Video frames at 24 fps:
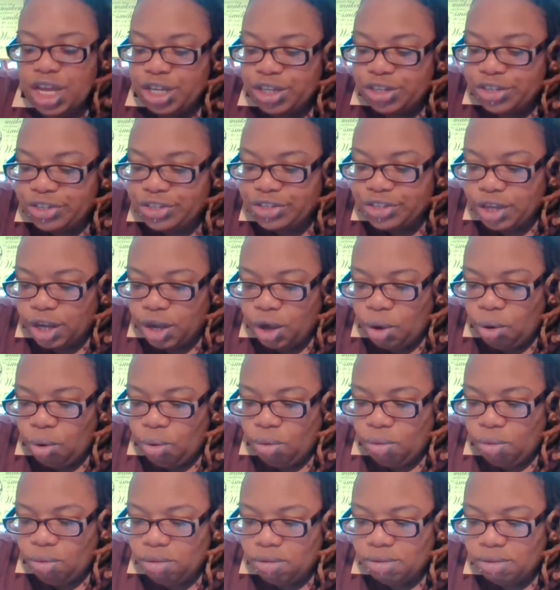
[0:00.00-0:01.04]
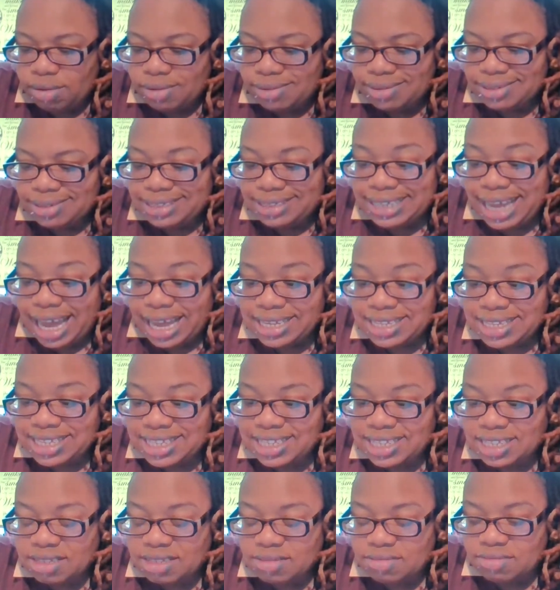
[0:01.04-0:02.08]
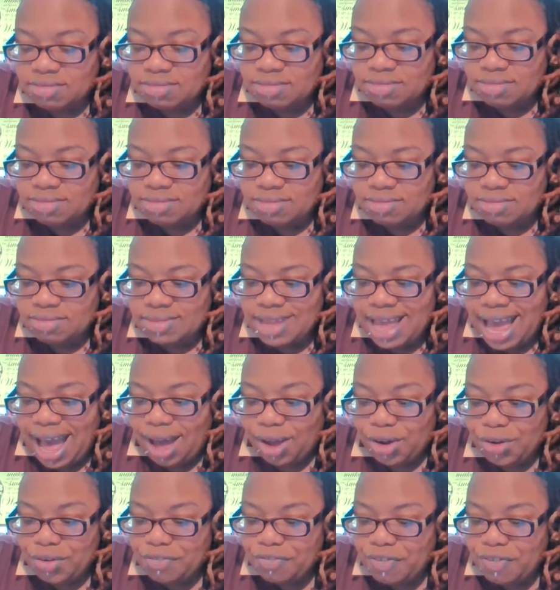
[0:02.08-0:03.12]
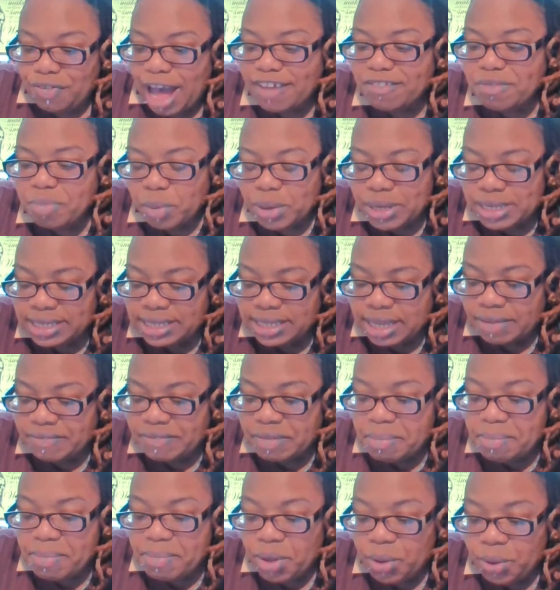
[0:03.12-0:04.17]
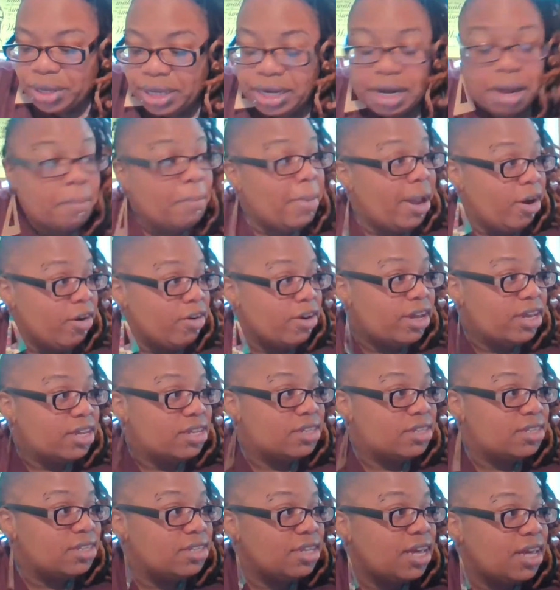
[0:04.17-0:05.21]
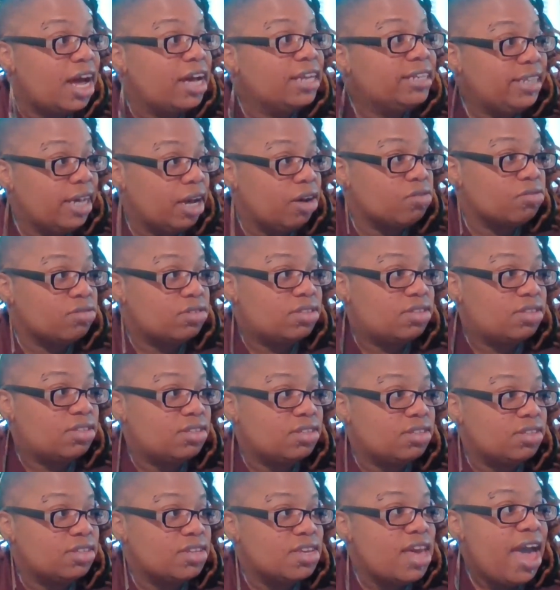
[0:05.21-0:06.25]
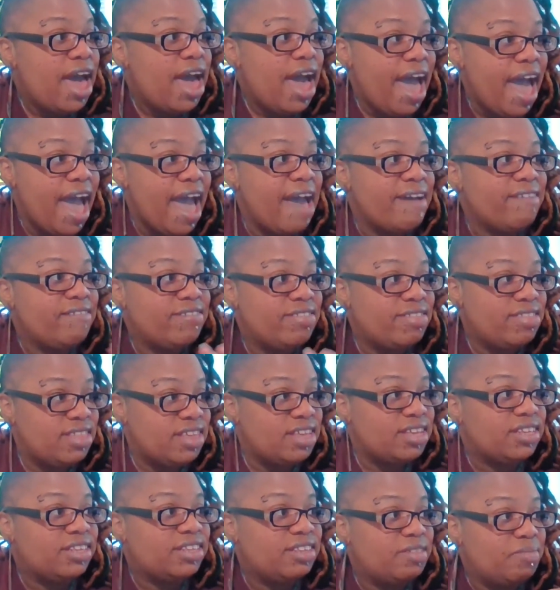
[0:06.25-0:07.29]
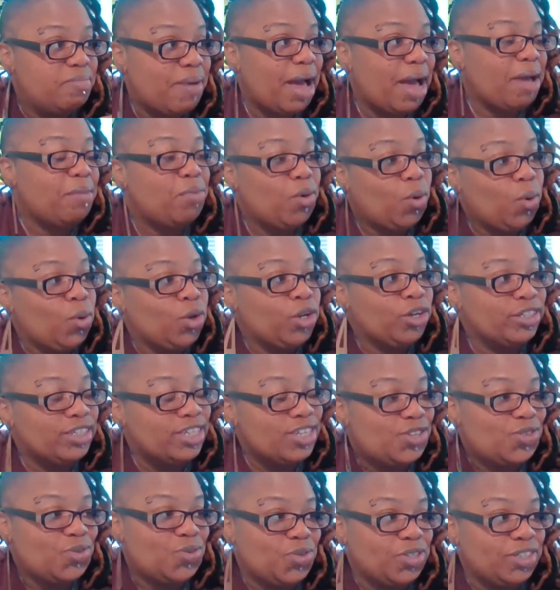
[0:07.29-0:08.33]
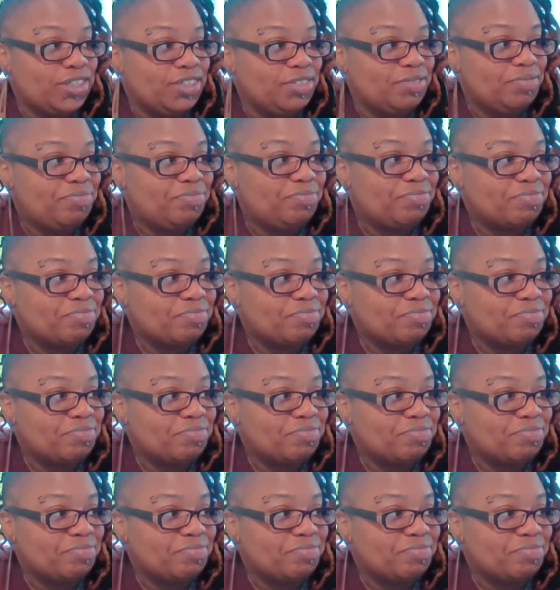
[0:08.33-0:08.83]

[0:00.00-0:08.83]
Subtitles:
So that's out of 5.7 million Americans, adults have this bipolar disorder.